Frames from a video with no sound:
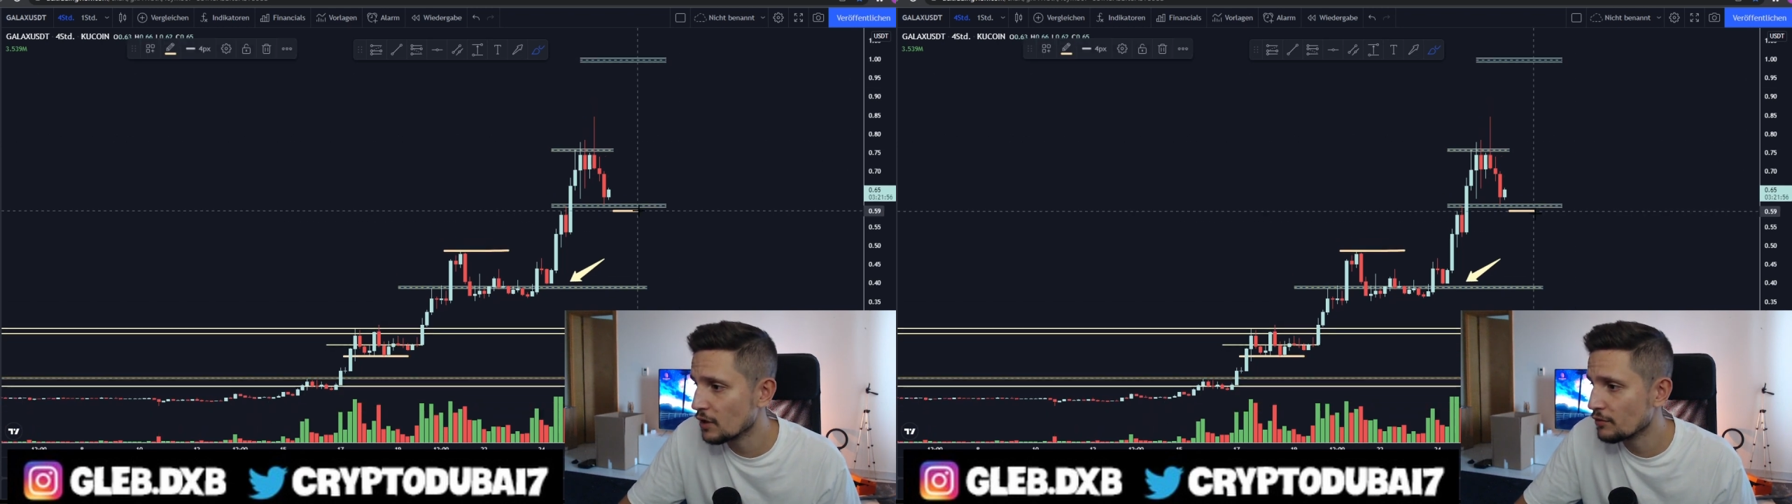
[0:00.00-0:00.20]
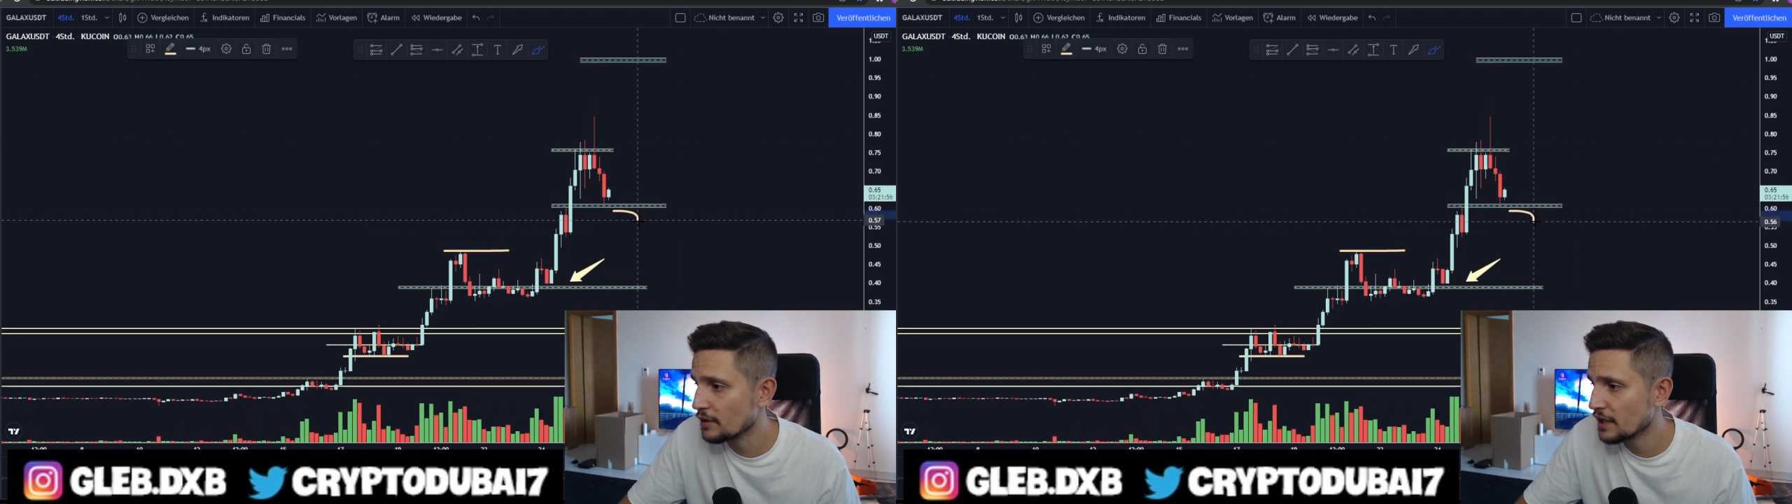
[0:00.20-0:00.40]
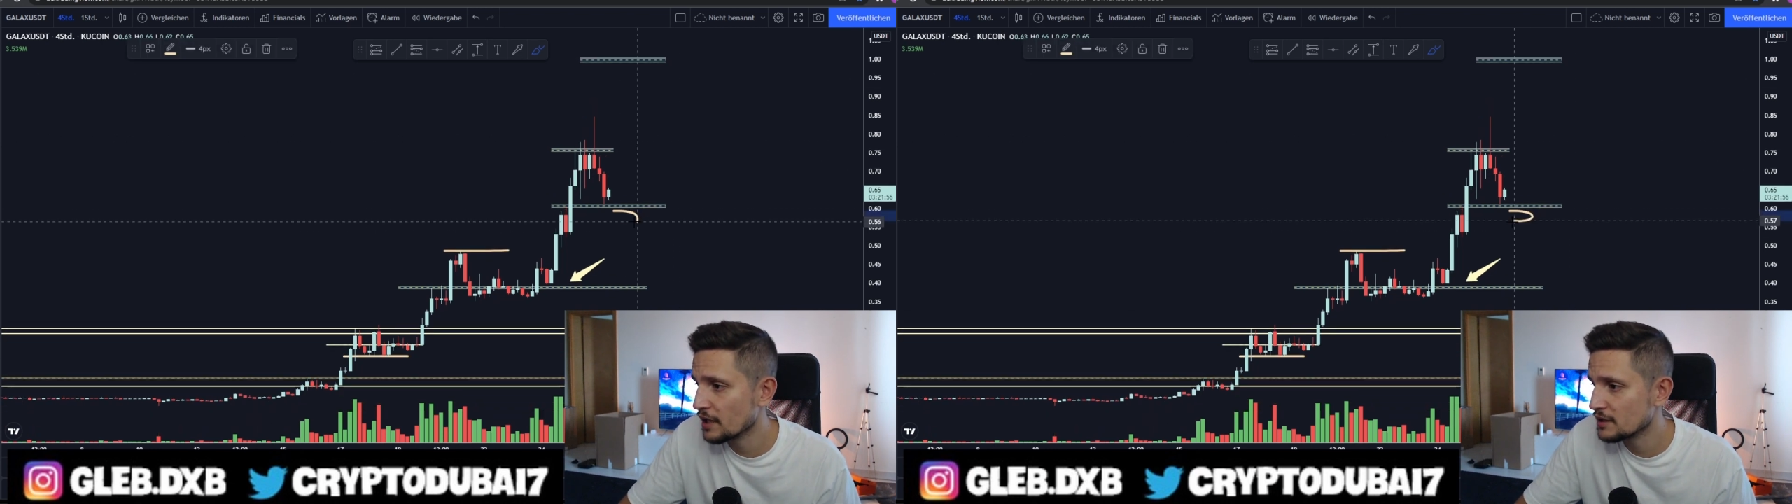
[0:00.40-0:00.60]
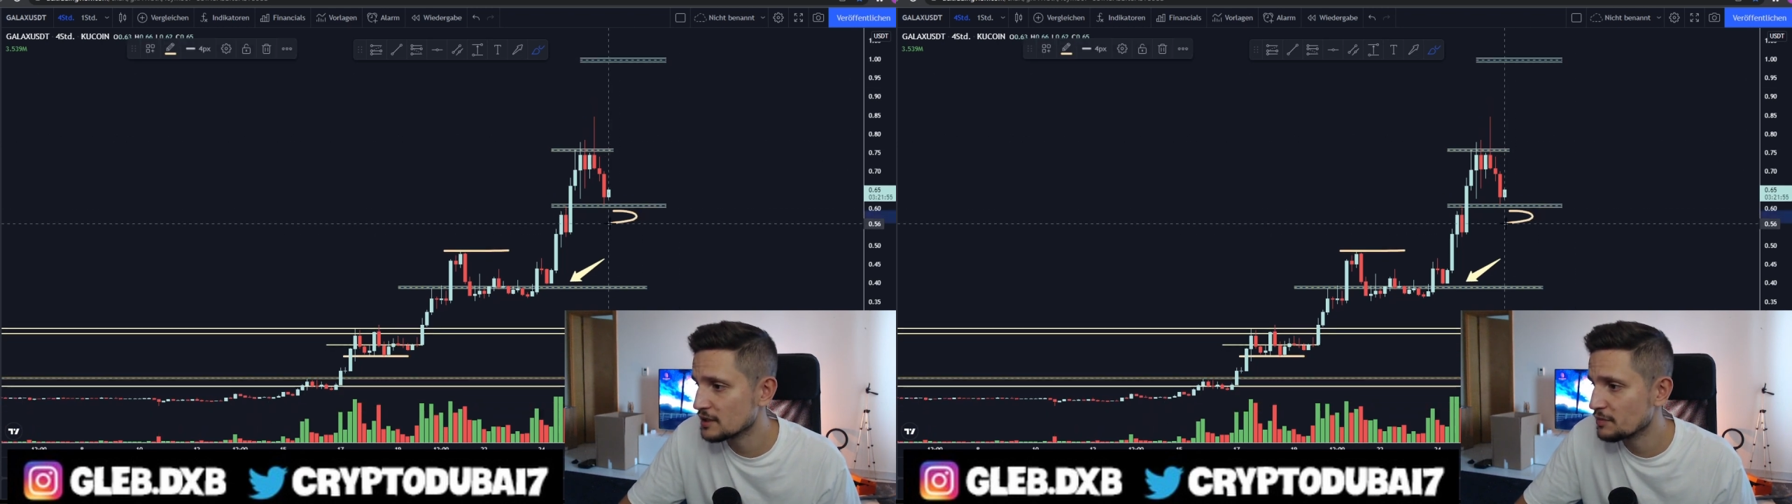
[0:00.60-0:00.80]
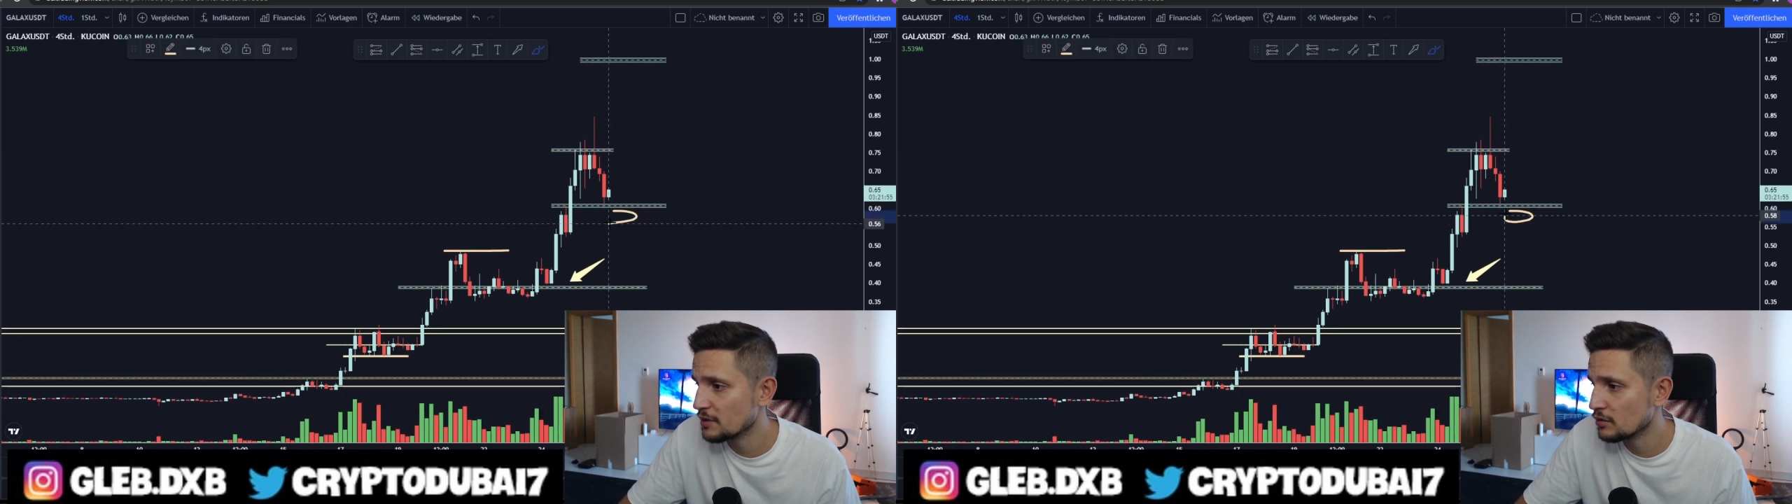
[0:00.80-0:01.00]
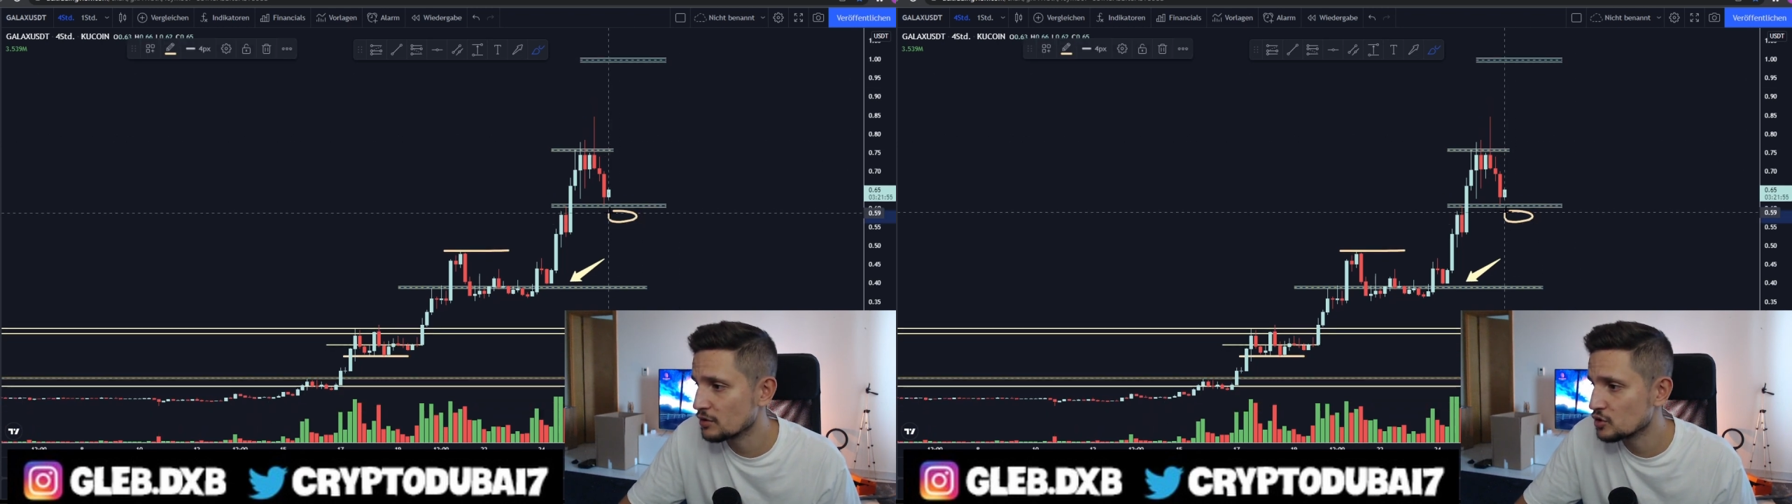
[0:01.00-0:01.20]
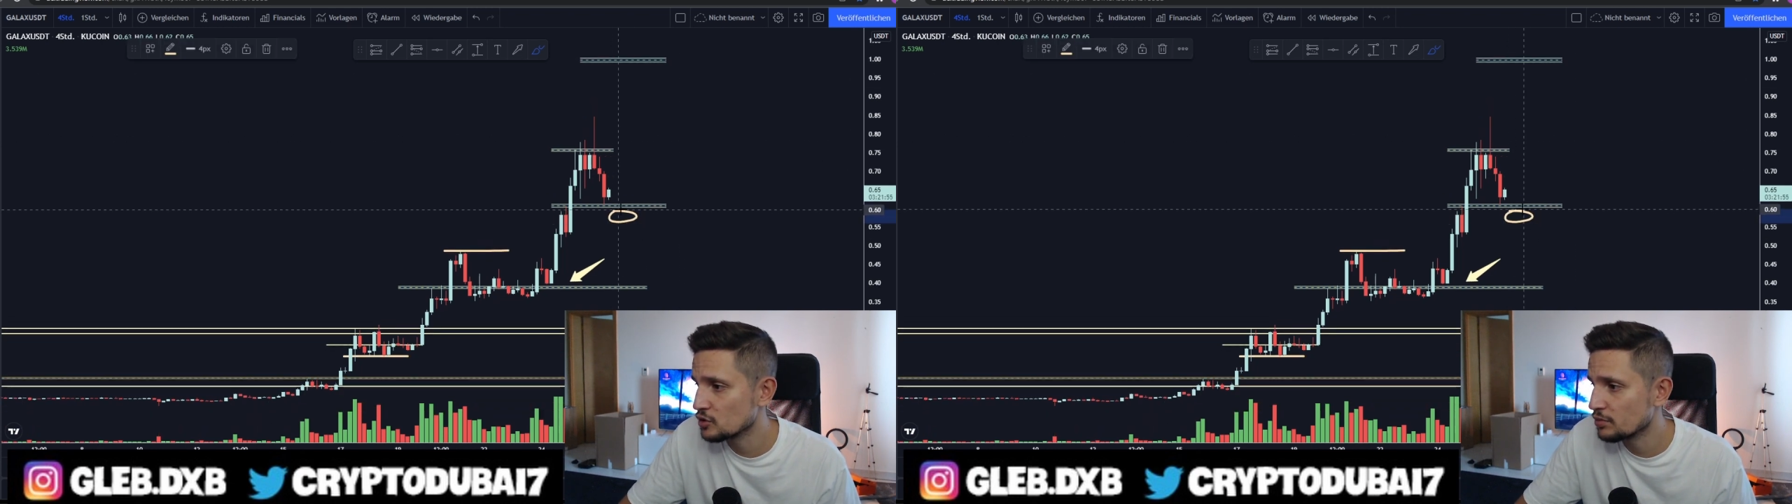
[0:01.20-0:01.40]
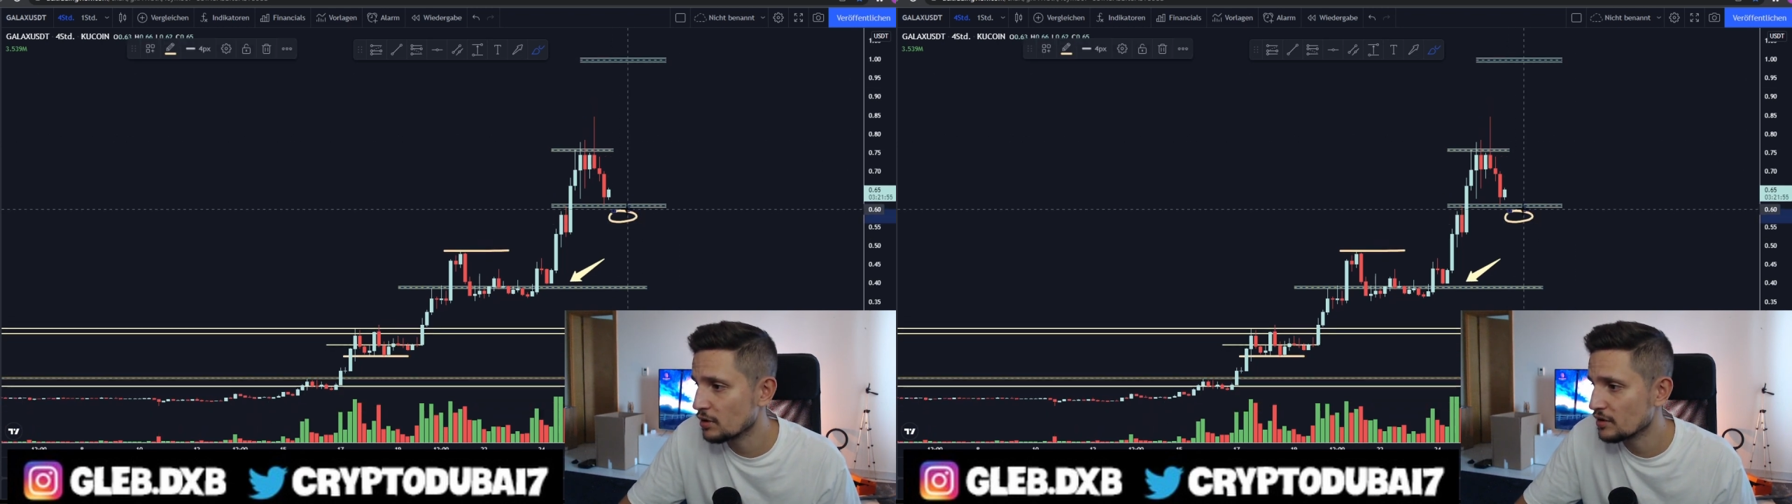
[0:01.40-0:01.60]
hour candles below the
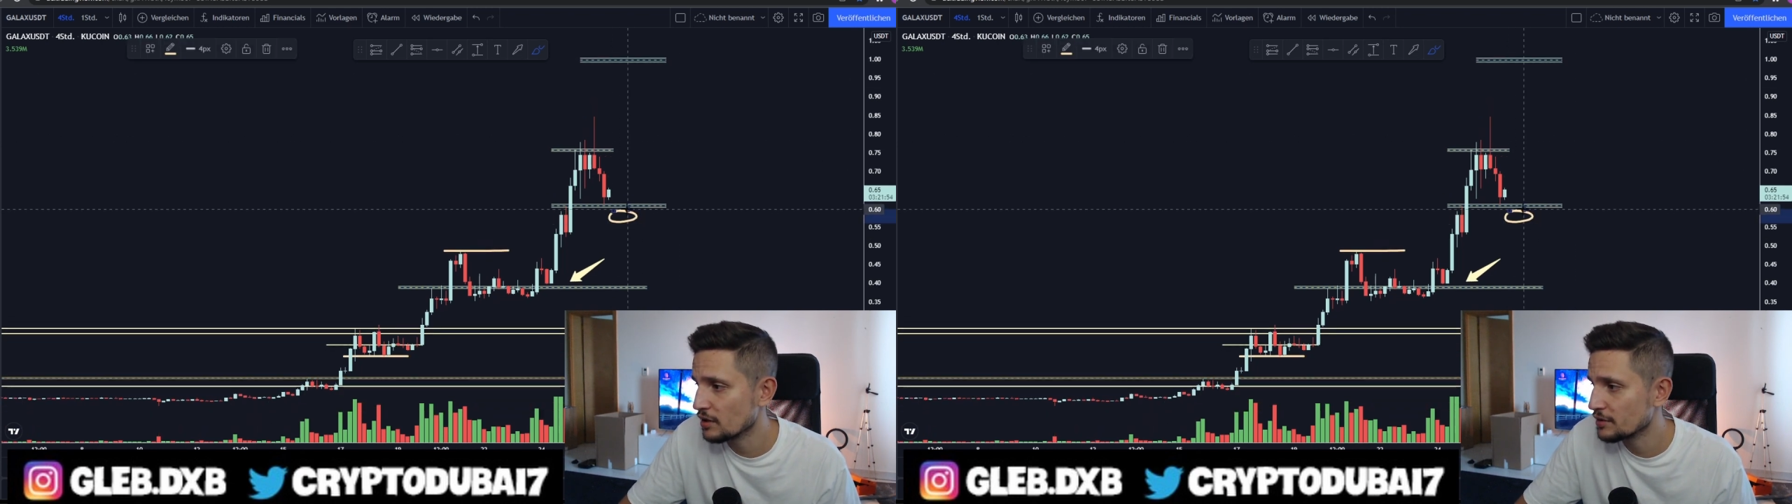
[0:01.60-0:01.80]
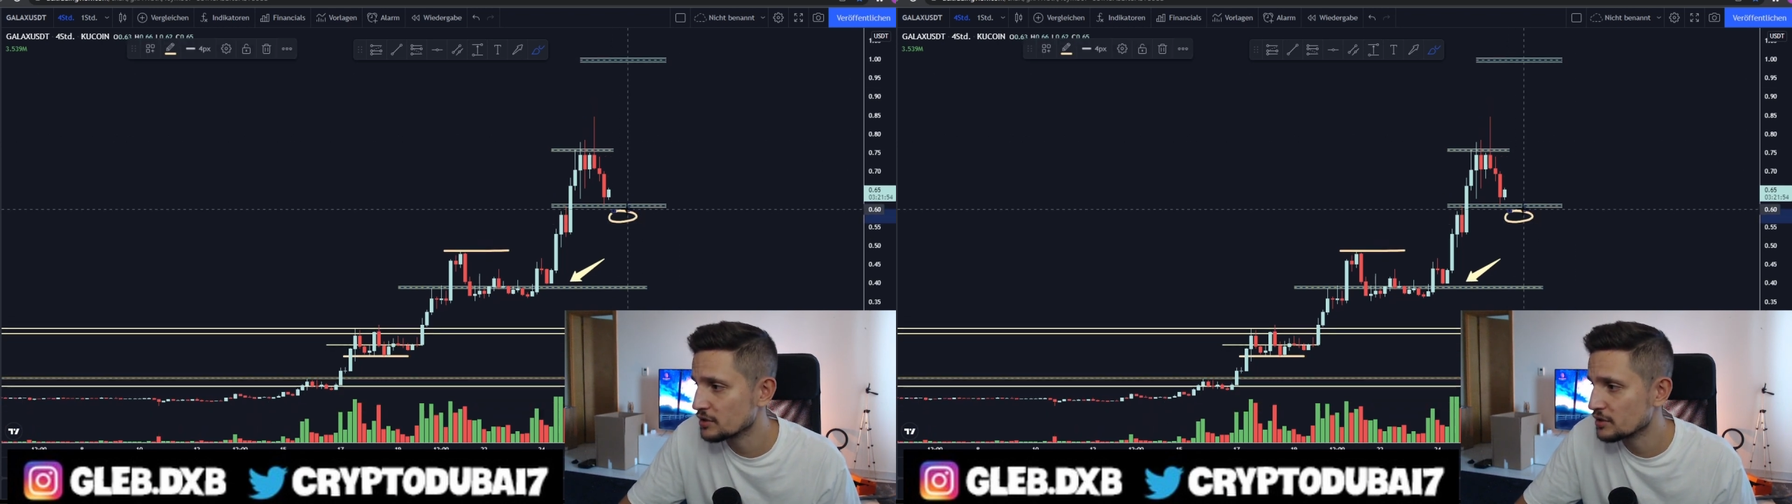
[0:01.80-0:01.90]
support area,